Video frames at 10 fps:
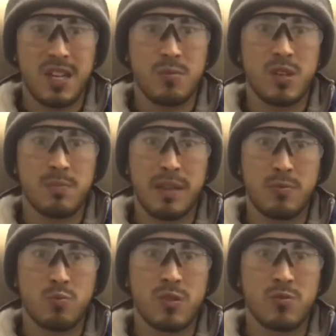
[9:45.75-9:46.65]
otherwise people
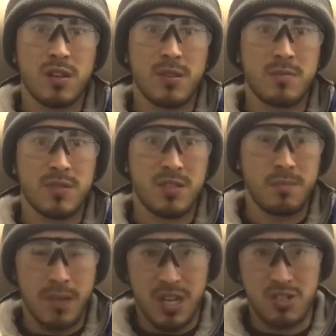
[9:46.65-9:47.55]
will come up to the
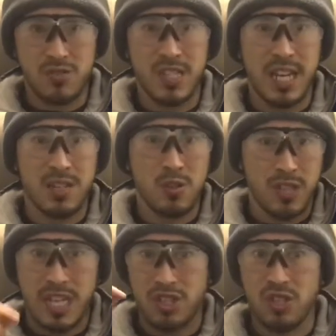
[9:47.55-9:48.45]
marshal saying, look,
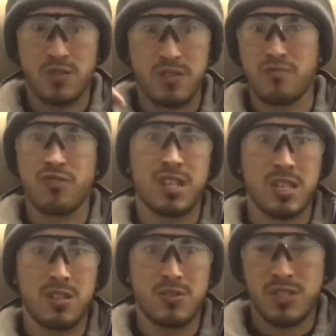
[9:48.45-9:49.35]
he's shooting really
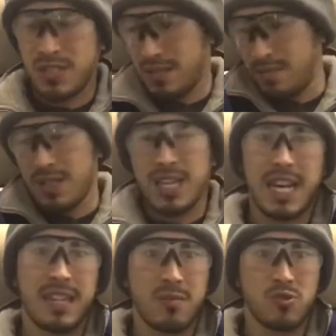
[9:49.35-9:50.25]
close,
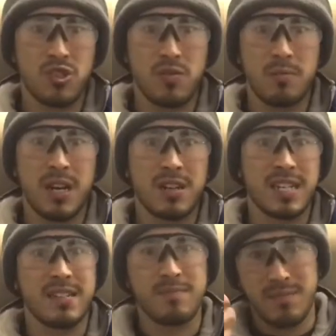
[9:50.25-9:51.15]
and they will show the mark. And